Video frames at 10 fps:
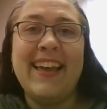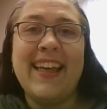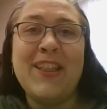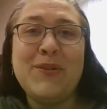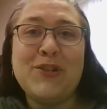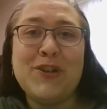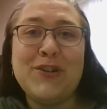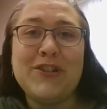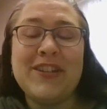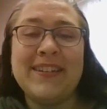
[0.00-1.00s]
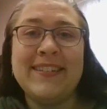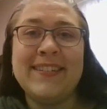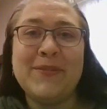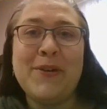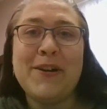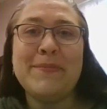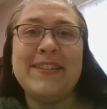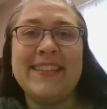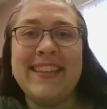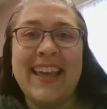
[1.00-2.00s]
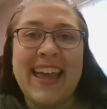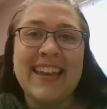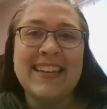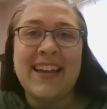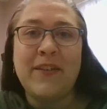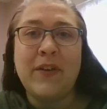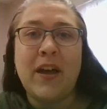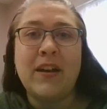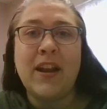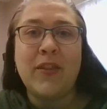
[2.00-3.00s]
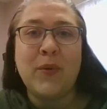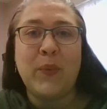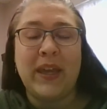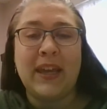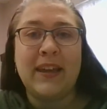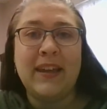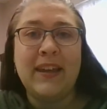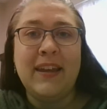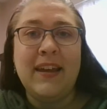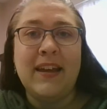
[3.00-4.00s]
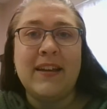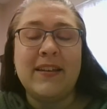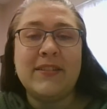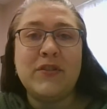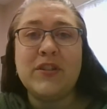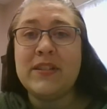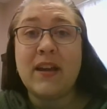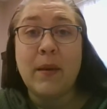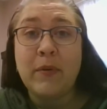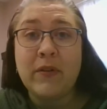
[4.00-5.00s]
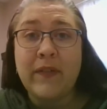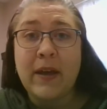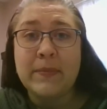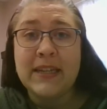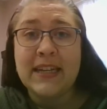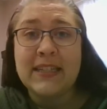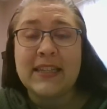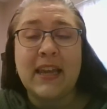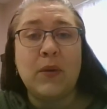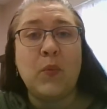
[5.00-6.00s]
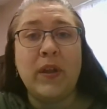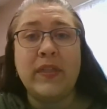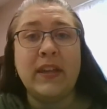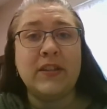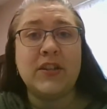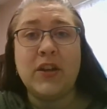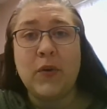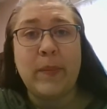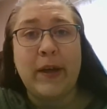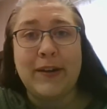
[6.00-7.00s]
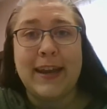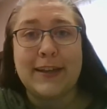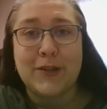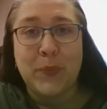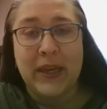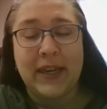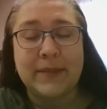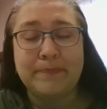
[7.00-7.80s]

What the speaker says: Hello, church. Welcome to the end of another week. So just a couple of updates and one thing to know about next week.